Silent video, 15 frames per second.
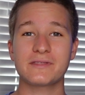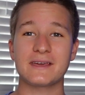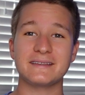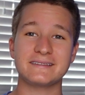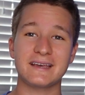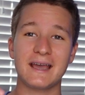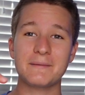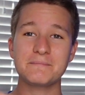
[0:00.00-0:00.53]

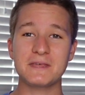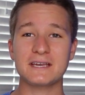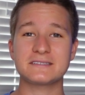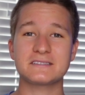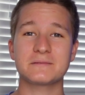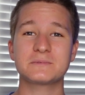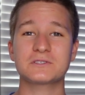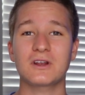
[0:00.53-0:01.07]
then tap that
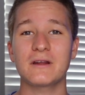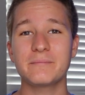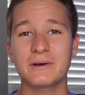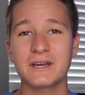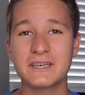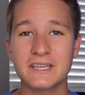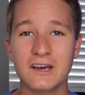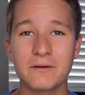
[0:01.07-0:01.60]
subscribe
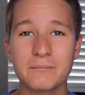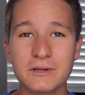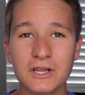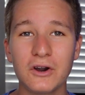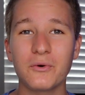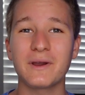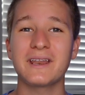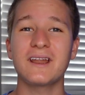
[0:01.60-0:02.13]
button down
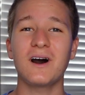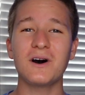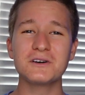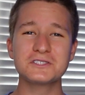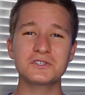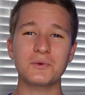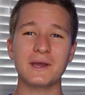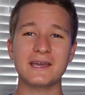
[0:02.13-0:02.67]
below and
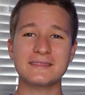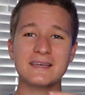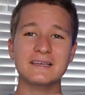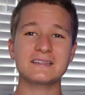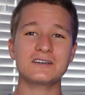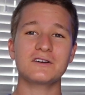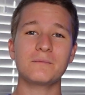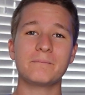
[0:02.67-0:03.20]
also hit
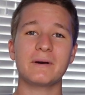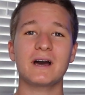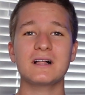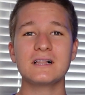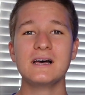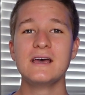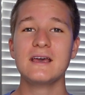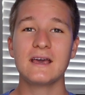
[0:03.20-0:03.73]
that little
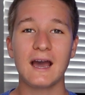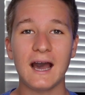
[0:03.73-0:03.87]
bell